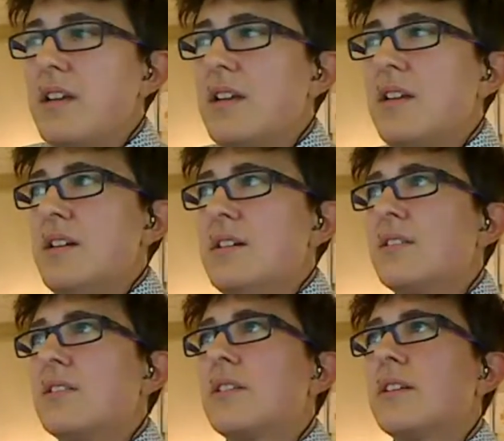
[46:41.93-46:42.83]

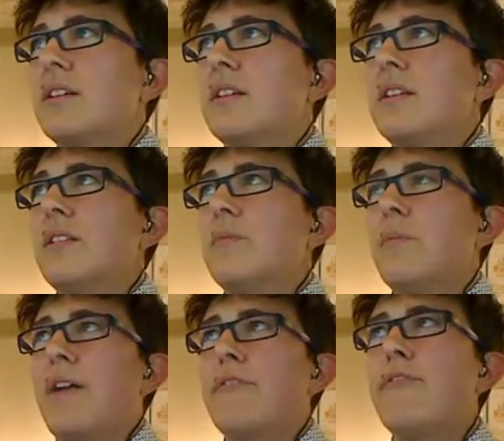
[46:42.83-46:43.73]
is
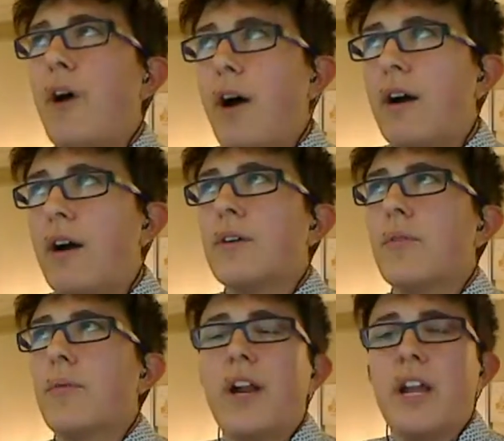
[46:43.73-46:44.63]
by far
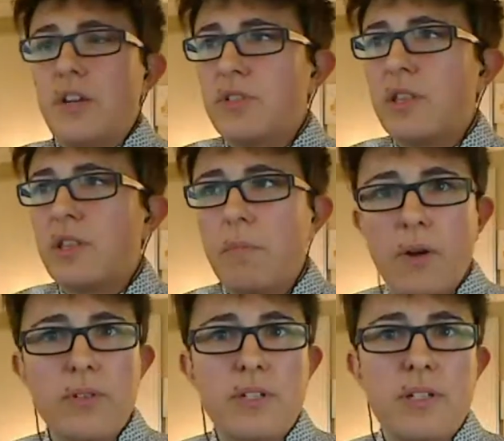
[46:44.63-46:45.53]
what I use the
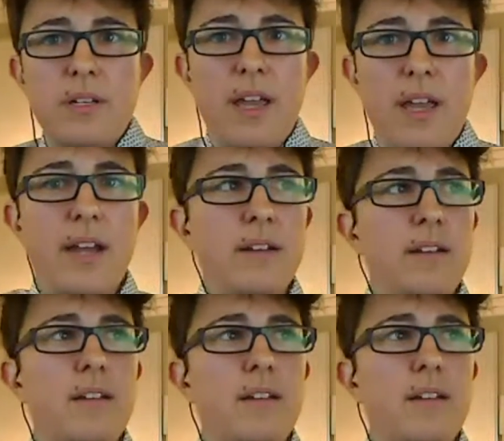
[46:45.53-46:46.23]
most, and